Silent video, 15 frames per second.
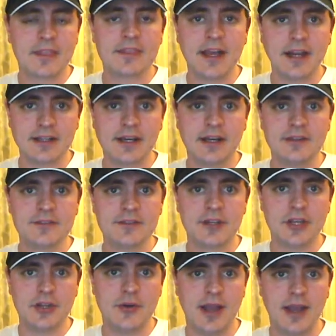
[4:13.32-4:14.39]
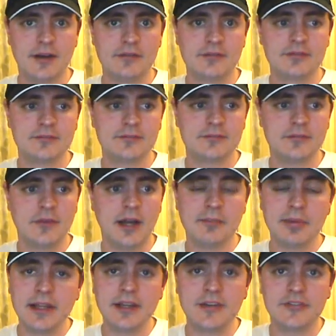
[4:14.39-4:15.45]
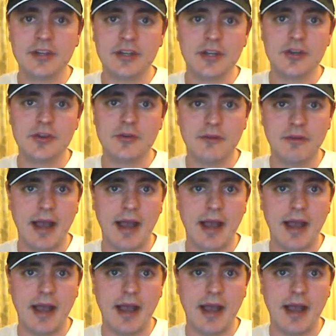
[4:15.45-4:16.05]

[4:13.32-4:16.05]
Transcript: That gun that you have, I'm pleased that you